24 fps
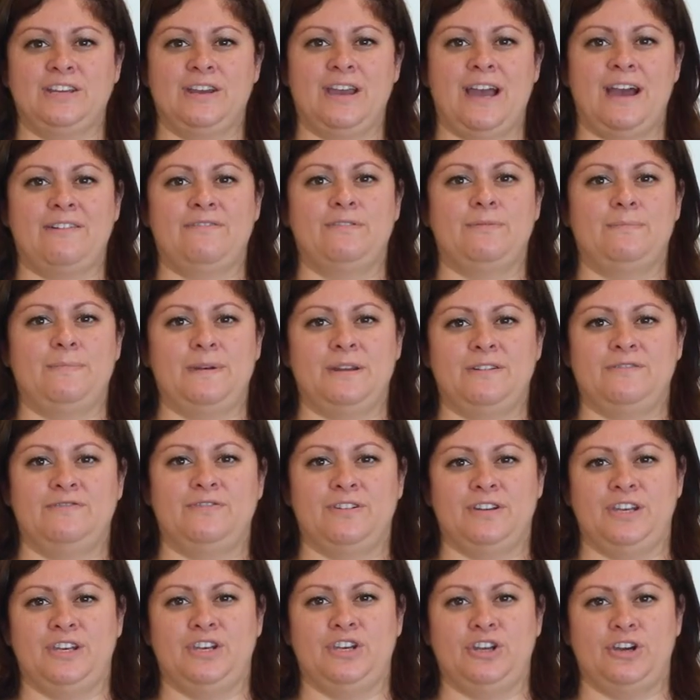you have a bit of
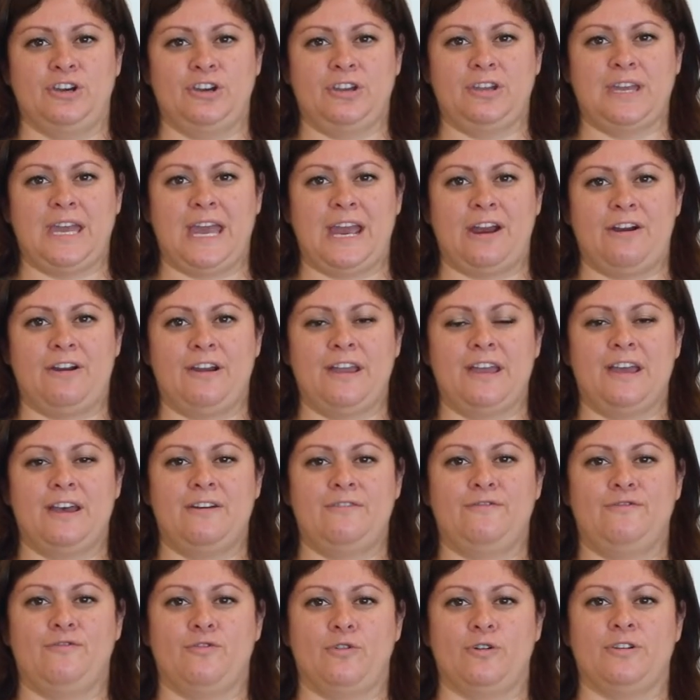a nook
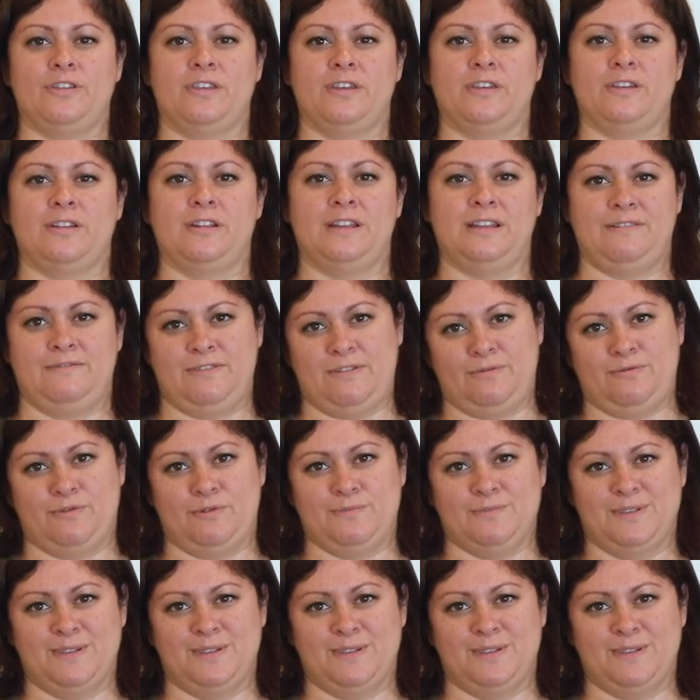area for the living room